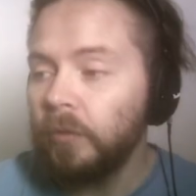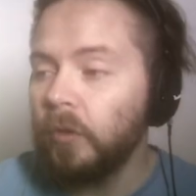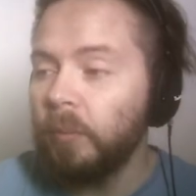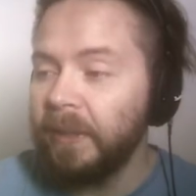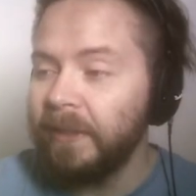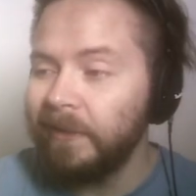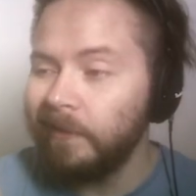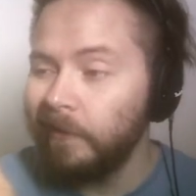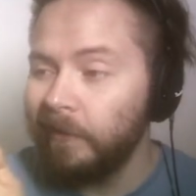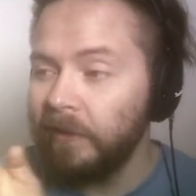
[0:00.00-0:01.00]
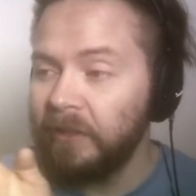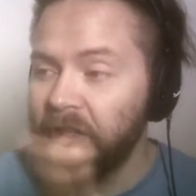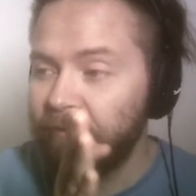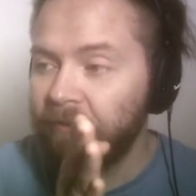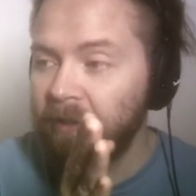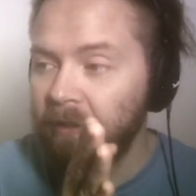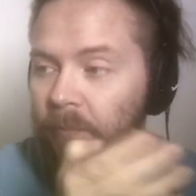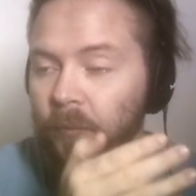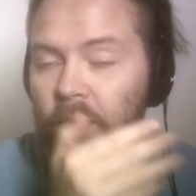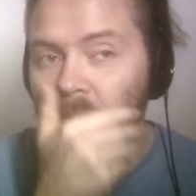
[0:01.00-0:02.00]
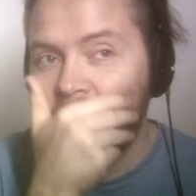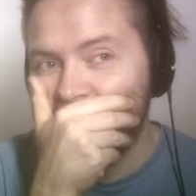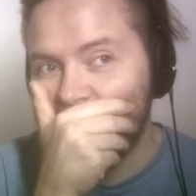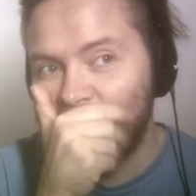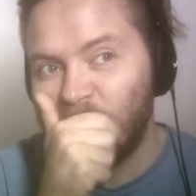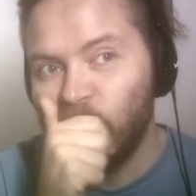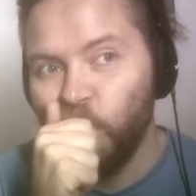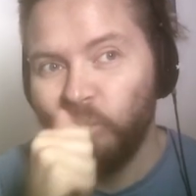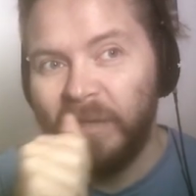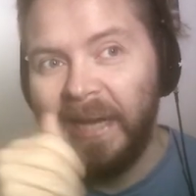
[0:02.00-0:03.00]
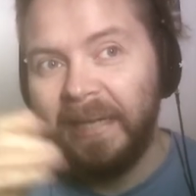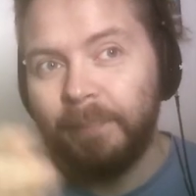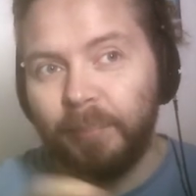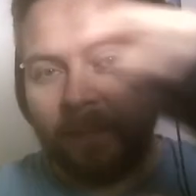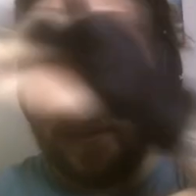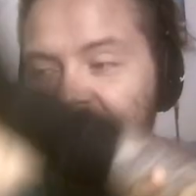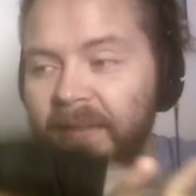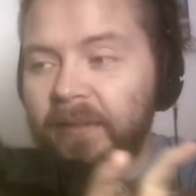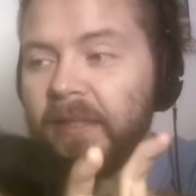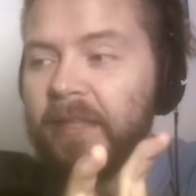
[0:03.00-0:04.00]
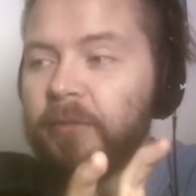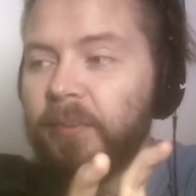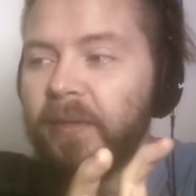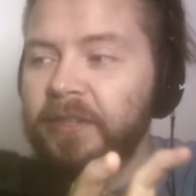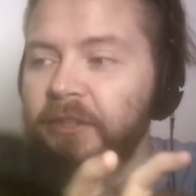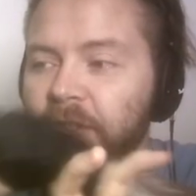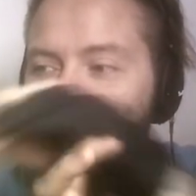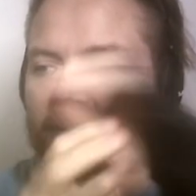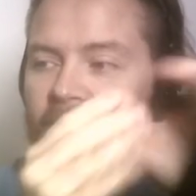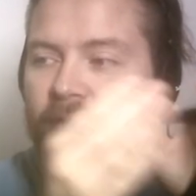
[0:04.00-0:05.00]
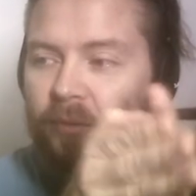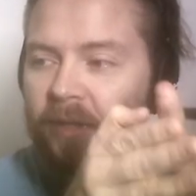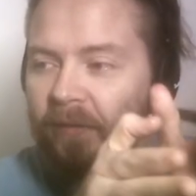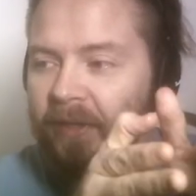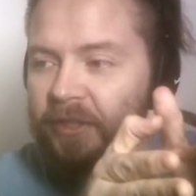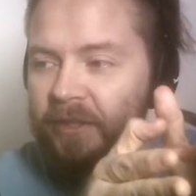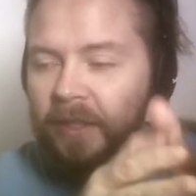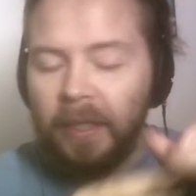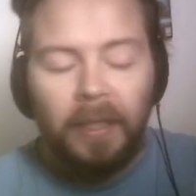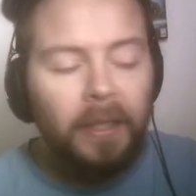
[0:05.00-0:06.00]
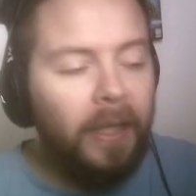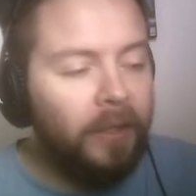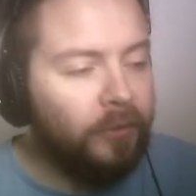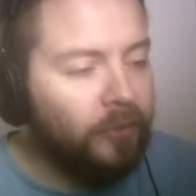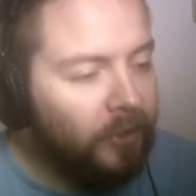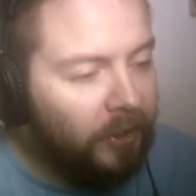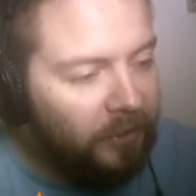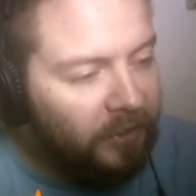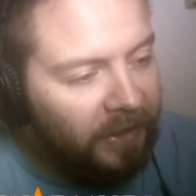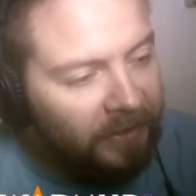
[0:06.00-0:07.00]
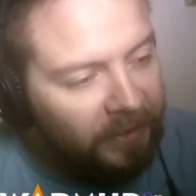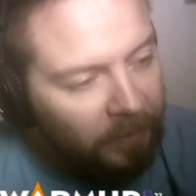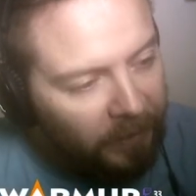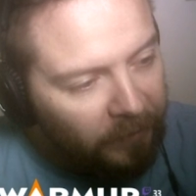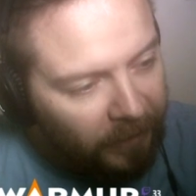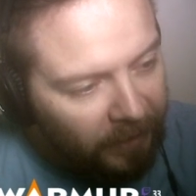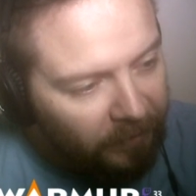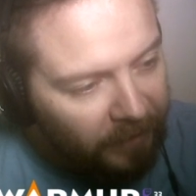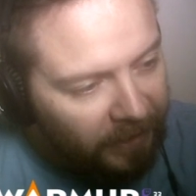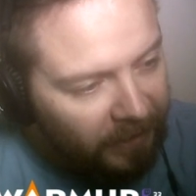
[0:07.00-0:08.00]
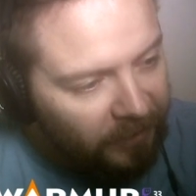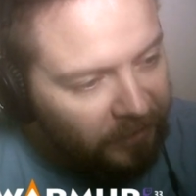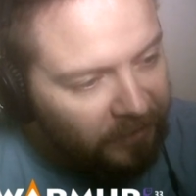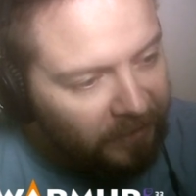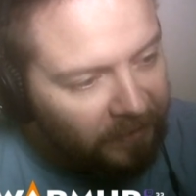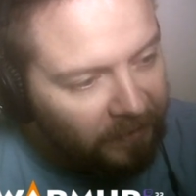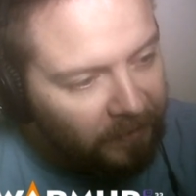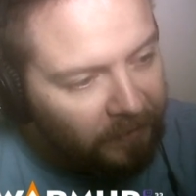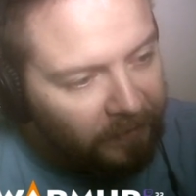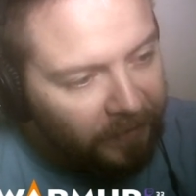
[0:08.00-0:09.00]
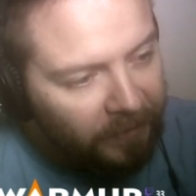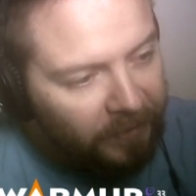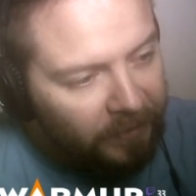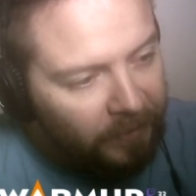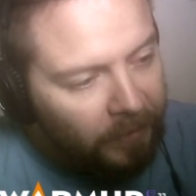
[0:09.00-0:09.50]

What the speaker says: completely shifting direction and implementing the explorations but in a new direction, and you start seeing some really interesting things,